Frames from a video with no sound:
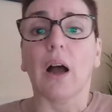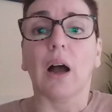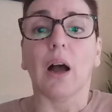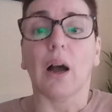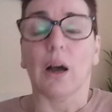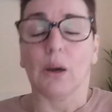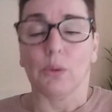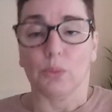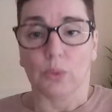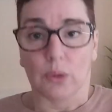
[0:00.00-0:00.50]

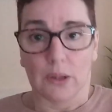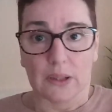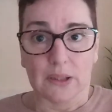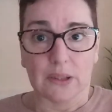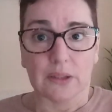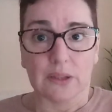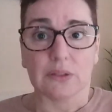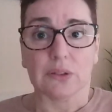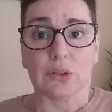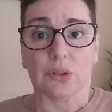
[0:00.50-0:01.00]
I want
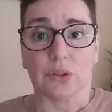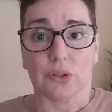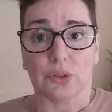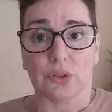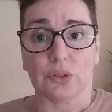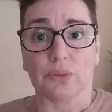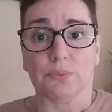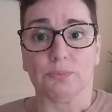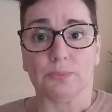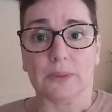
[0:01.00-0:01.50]
you
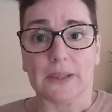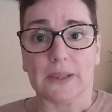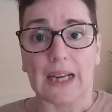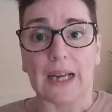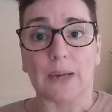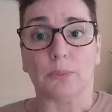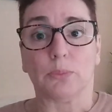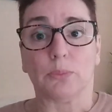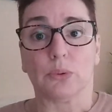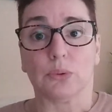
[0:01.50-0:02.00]
to be
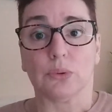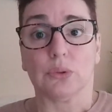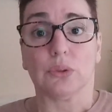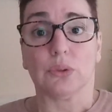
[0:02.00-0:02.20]
able